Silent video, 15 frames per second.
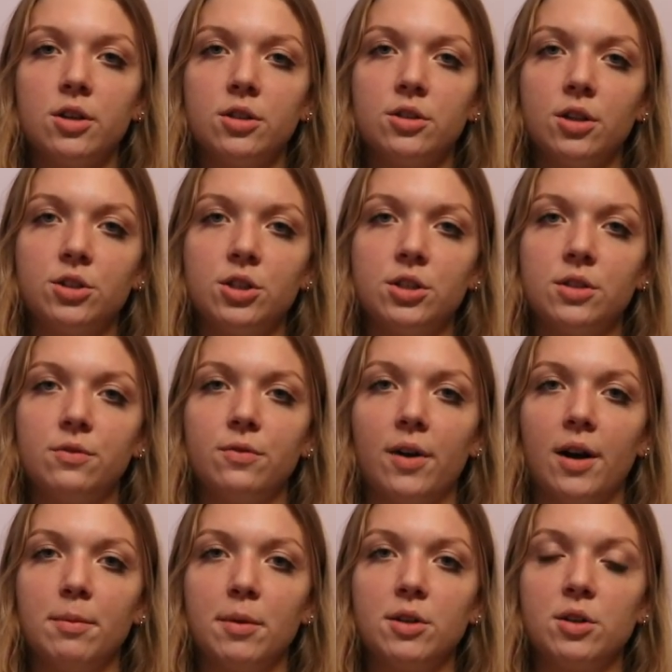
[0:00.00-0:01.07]
such as
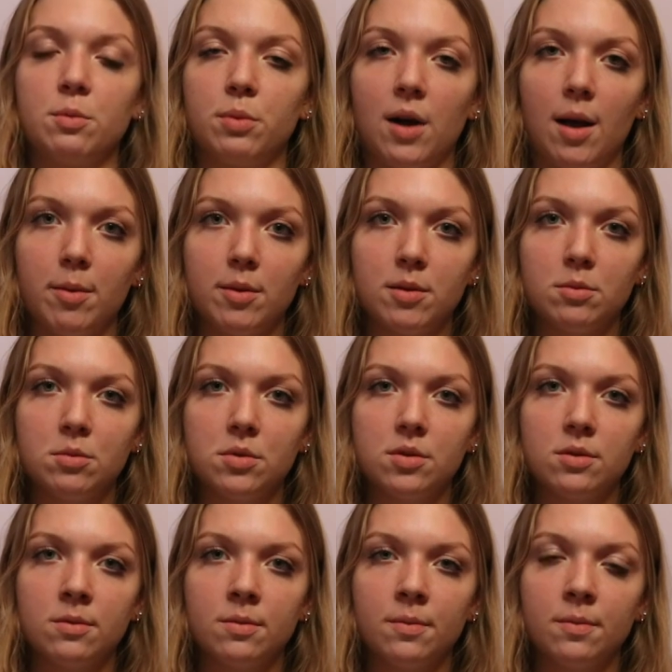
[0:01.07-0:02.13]
environmental problems.
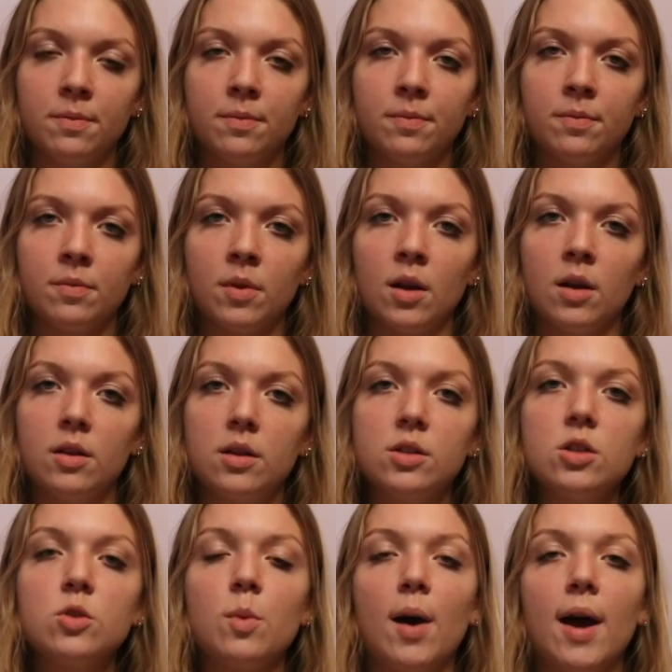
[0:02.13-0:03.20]
This
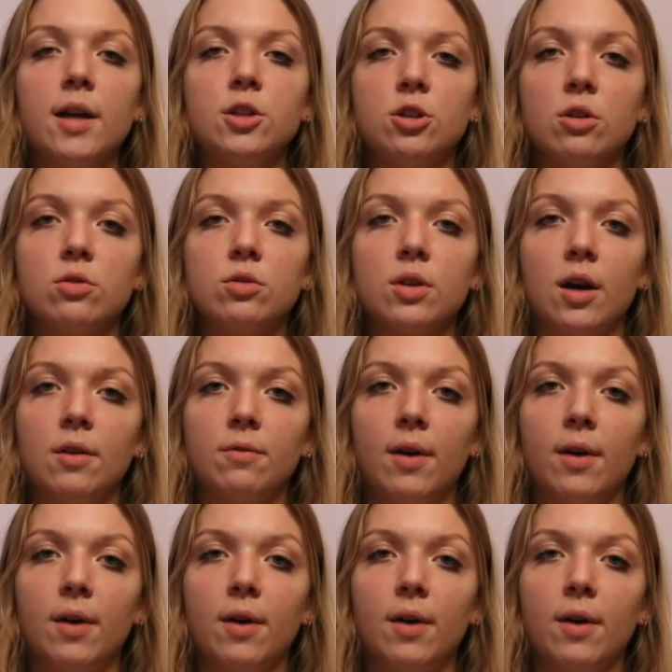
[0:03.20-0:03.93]
is why I chose gun